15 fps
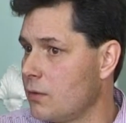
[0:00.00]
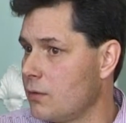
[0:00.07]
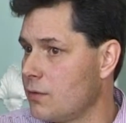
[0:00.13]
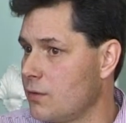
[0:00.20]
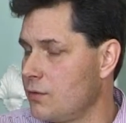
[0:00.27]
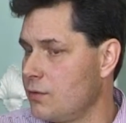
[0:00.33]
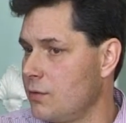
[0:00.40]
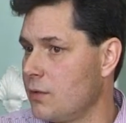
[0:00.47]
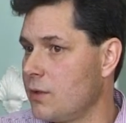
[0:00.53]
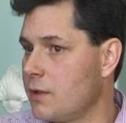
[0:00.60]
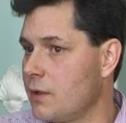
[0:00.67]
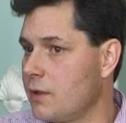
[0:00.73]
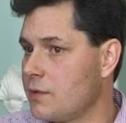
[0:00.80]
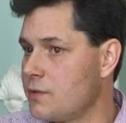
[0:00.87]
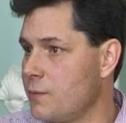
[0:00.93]

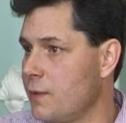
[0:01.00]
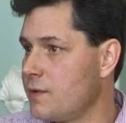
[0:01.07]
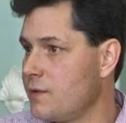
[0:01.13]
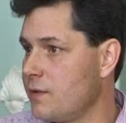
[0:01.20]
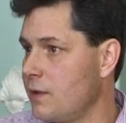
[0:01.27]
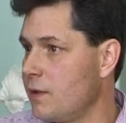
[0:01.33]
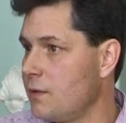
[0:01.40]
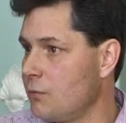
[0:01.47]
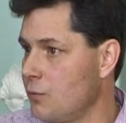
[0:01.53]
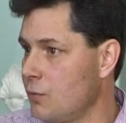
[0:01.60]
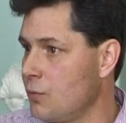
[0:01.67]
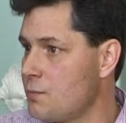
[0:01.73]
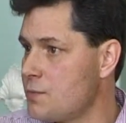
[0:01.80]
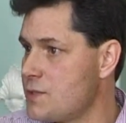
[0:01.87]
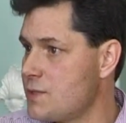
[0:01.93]
circa 20
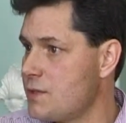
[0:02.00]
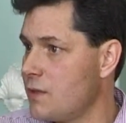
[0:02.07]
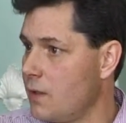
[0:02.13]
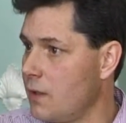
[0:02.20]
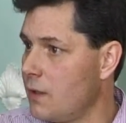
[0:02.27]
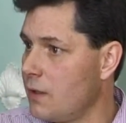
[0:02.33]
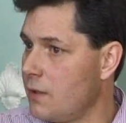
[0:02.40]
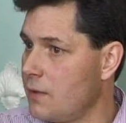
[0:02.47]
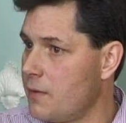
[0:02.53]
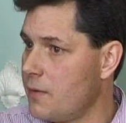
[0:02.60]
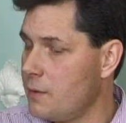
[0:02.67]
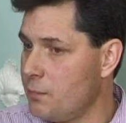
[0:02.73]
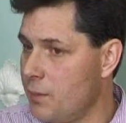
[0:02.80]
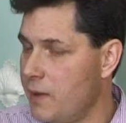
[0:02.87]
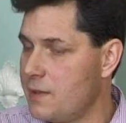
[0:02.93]
rooms.
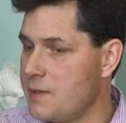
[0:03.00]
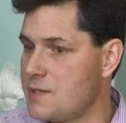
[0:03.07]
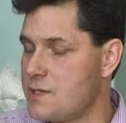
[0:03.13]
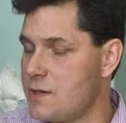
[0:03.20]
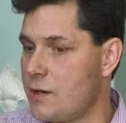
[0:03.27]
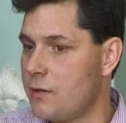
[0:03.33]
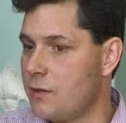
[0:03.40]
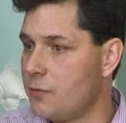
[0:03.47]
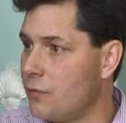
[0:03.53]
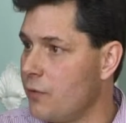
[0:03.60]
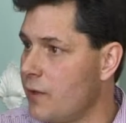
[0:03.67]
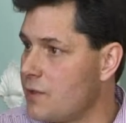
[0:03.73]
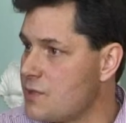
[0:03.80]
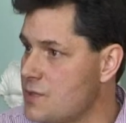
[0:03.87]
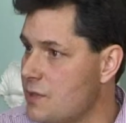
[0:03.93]
The paintings are
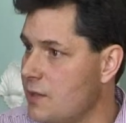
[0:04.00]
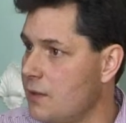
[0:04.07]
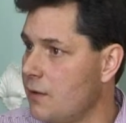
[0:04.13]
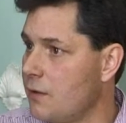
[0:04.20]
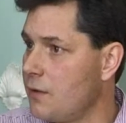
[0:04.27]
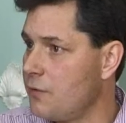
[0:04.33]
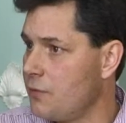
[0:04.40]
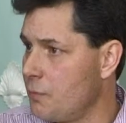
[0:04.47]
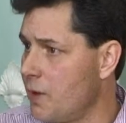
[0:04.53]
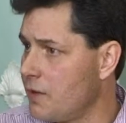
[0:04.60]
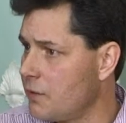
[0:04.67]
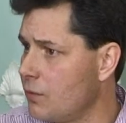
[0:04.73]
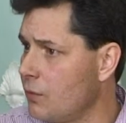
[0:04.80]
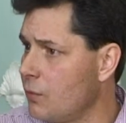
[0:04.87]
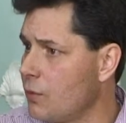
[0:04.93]
arranged in a
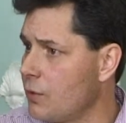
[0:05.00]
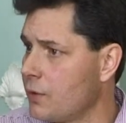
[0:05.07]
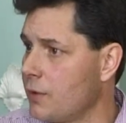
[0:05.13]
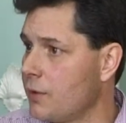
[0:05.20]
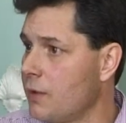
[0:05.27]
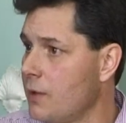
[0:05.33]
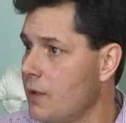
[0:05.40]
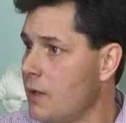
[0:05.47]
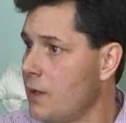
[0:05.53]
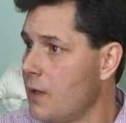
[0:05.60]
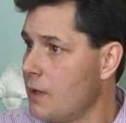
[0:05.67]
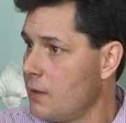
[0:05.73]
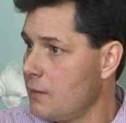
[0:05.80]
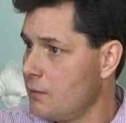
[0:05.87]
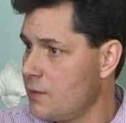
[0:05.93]
thematical order.
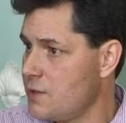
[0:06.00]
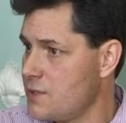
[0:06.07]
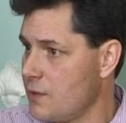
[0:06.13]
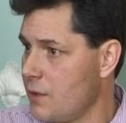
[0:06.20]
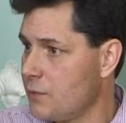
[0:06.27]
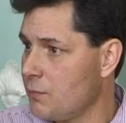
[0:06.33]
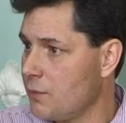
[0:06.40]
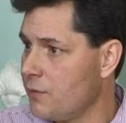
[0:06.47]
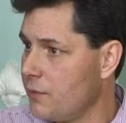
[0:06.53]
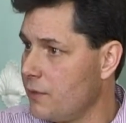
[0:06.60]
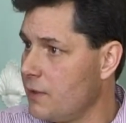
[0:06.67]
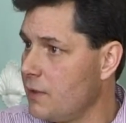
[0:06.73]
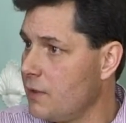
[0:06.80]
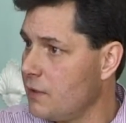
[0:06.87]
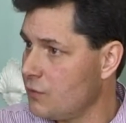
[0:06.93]
We start with
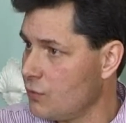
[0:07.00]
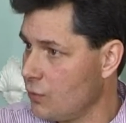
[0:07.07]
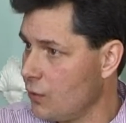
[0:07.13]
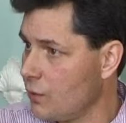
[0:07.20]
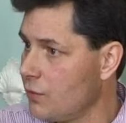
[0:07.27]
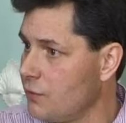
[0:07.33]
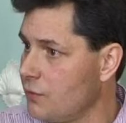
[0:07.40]
the historical